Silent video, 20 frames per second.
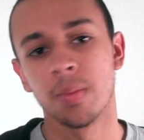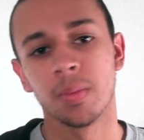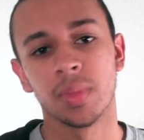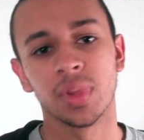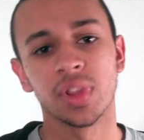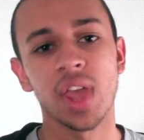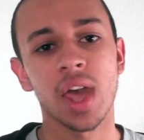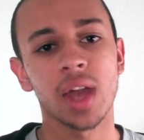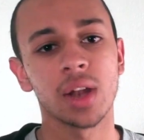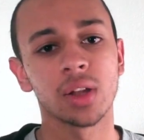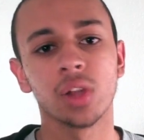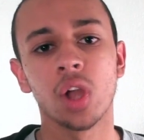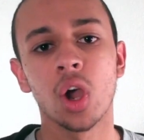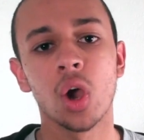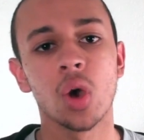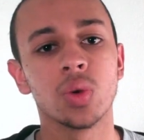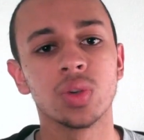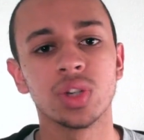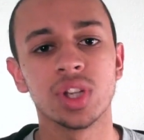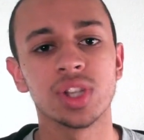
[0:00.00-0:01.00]
But that
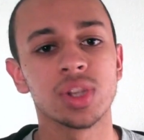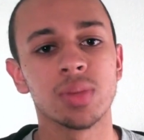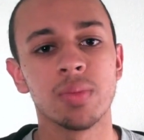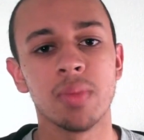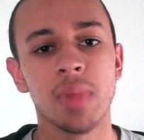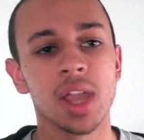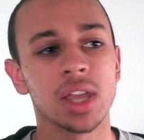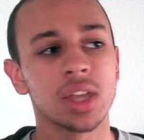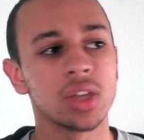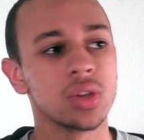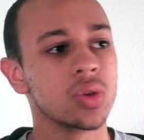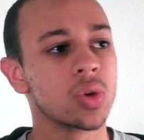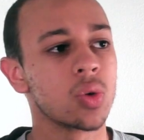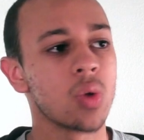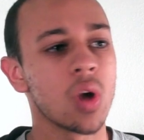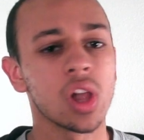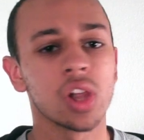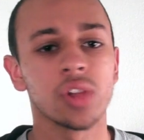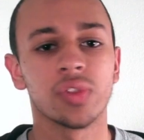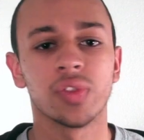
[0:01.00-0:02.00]
alone doesn't make you
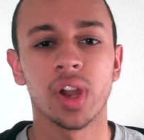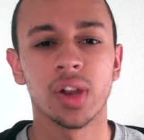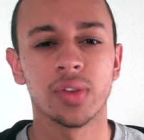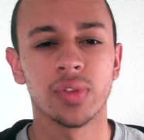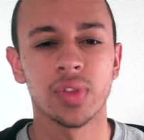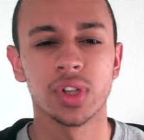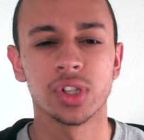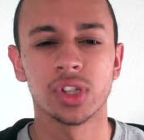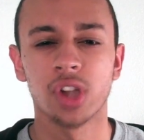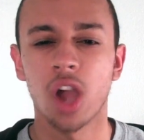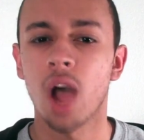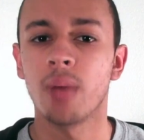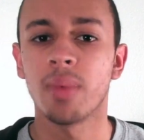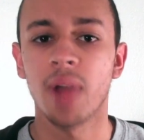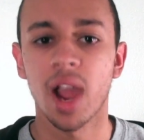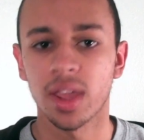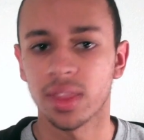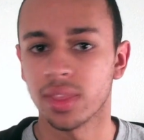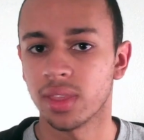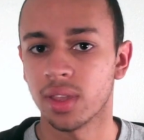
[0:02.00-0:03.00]
qualified for the job,
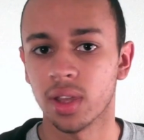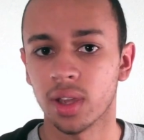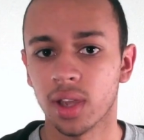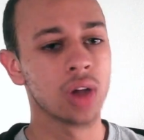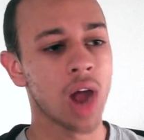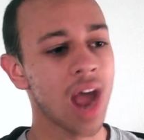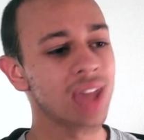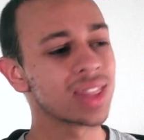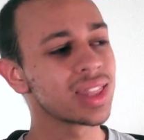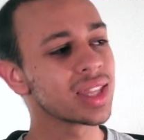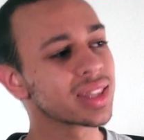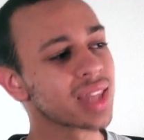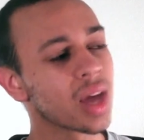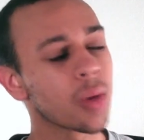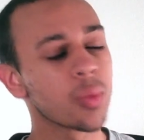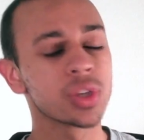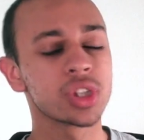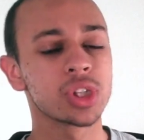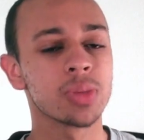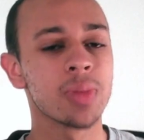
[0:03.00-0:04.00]
I think. I think
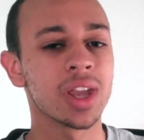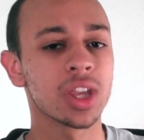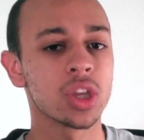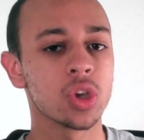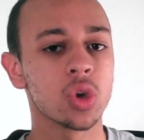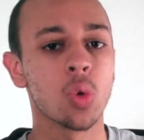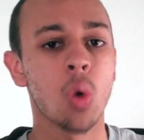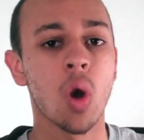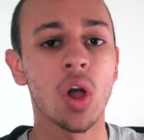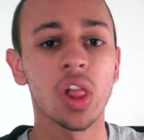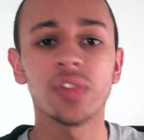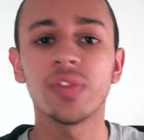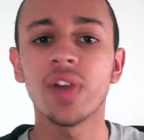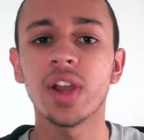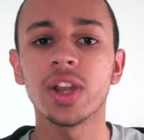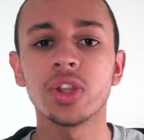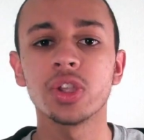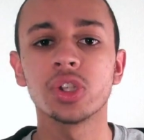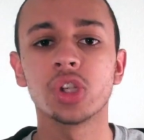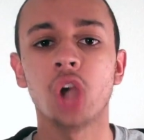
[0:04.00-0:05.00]
that what should make you
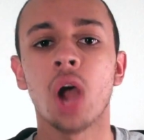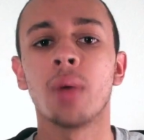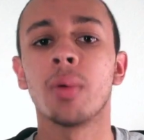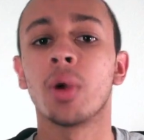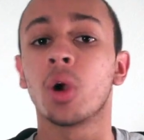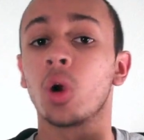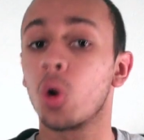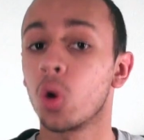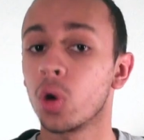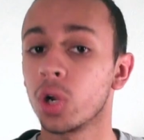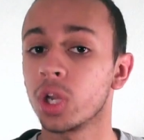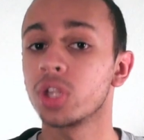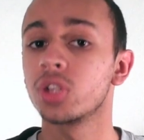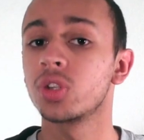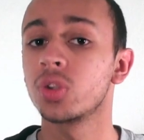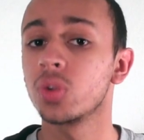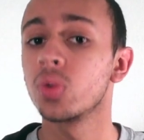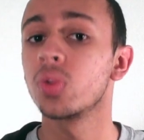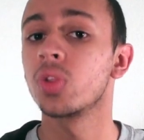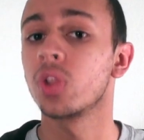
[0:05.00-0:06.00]
qualified to the job, according
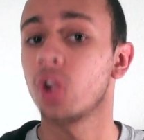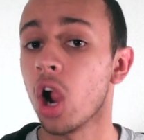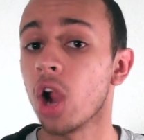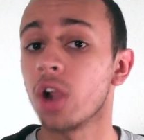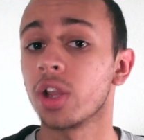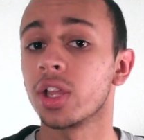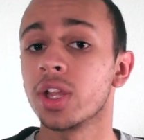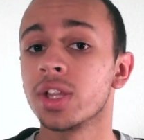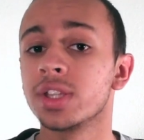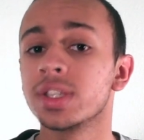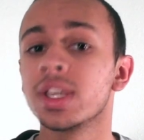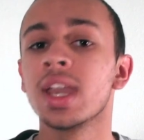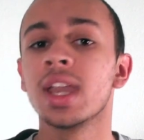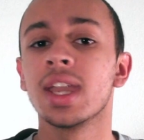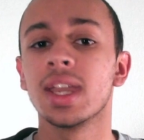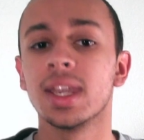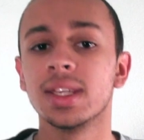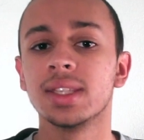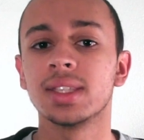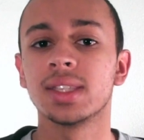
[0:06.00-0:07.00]
to the Guardians,
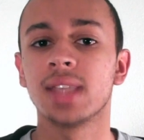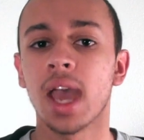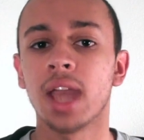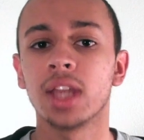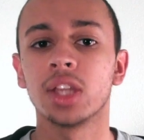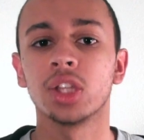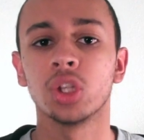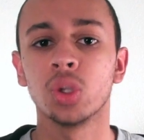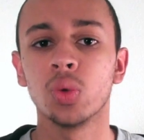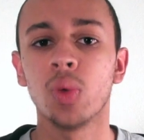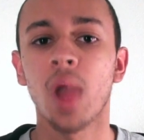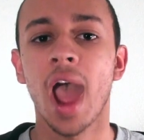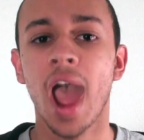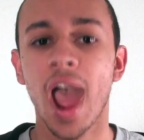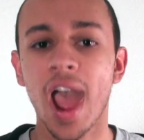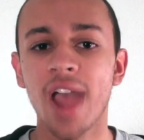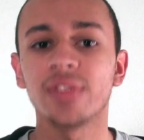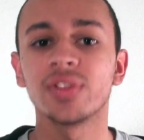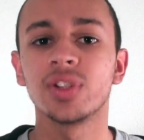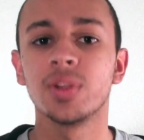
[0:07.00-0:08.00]
is that you
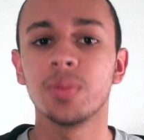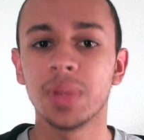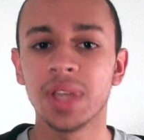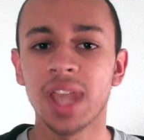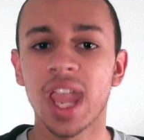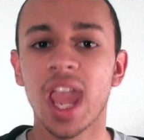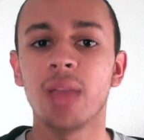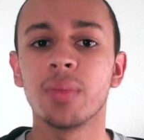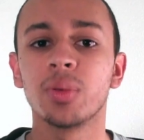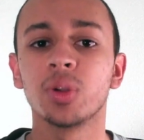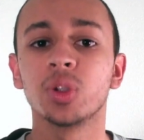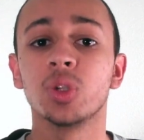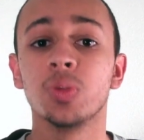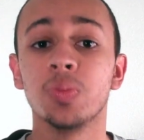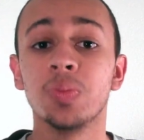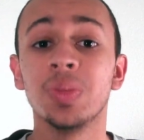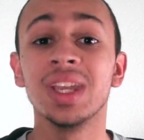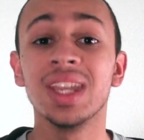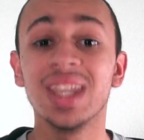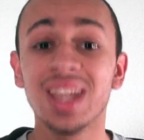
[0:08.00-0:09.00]
have to be able to
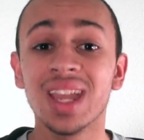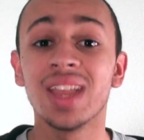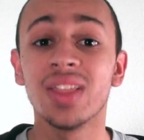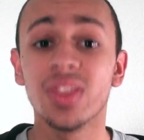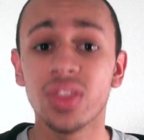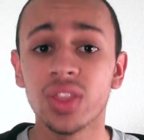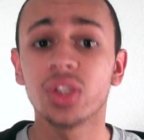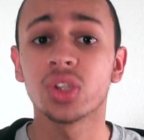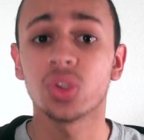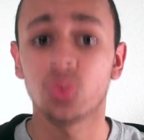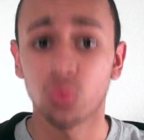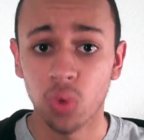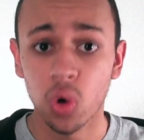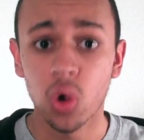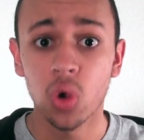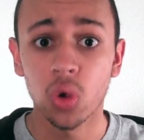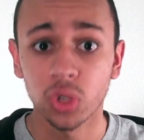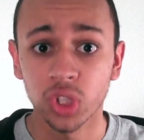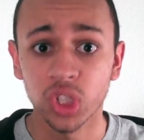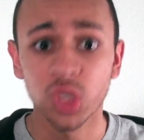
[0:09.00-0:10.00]
be in this
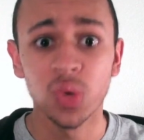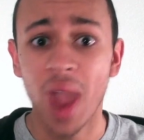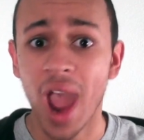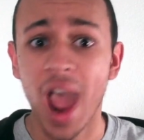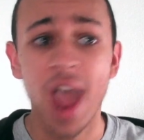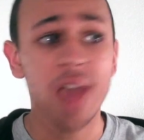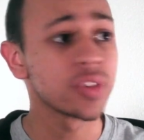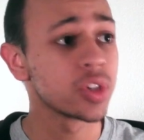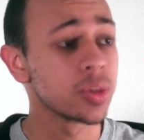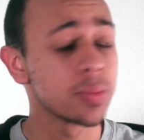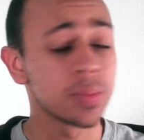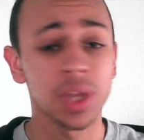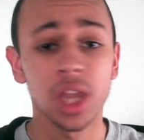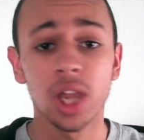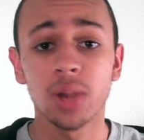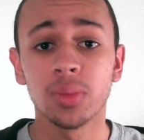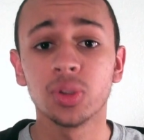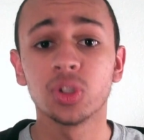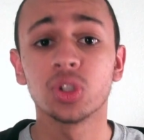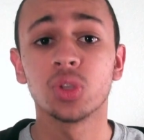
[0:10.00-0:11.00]
role. You have to be
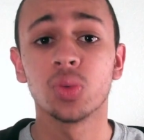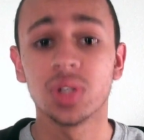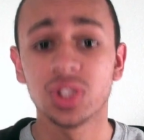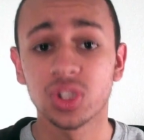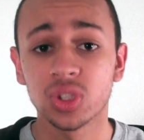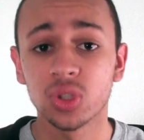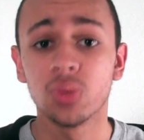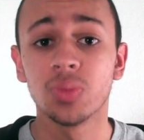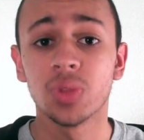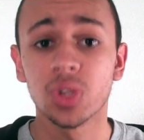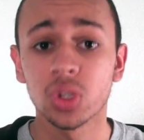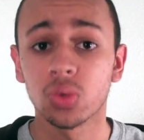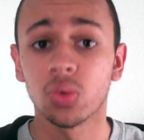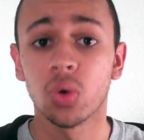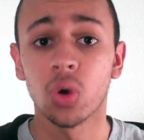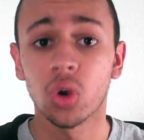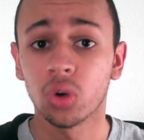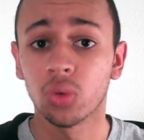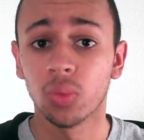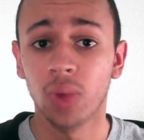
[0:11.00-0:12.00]
able to assume this
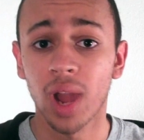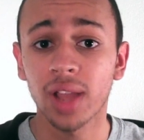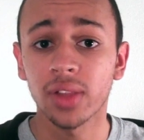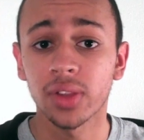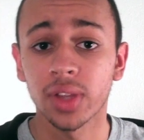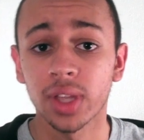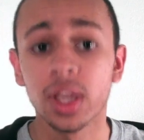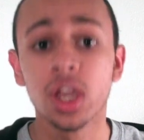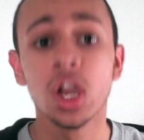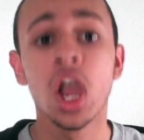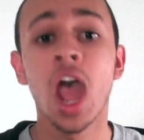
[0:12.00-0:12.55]
role correctly.